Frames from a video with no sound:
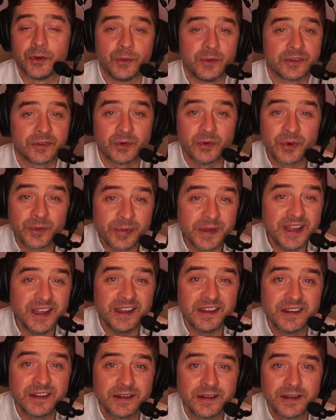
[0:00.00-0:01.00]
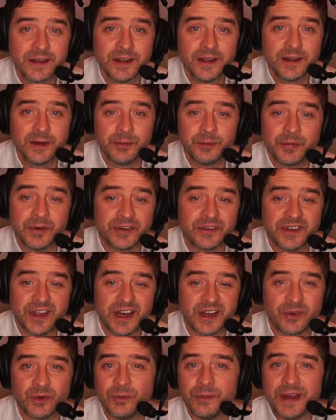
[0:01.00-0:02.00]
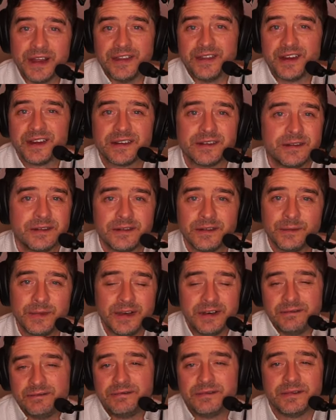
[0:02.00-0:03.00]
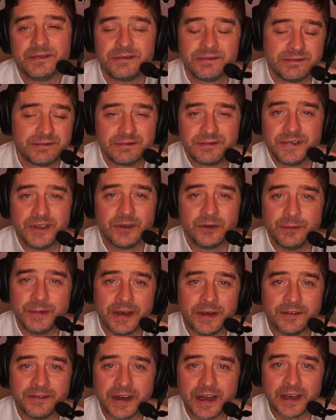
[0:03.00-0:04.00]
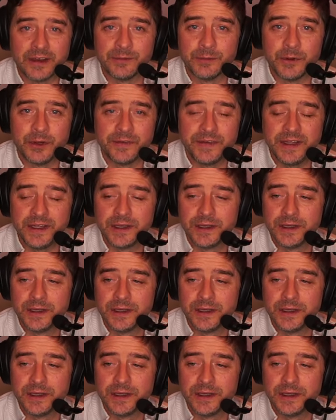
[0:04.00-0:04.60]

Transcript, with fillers: was going to be, but I don't mind that. I mean, don't mind a violent movie.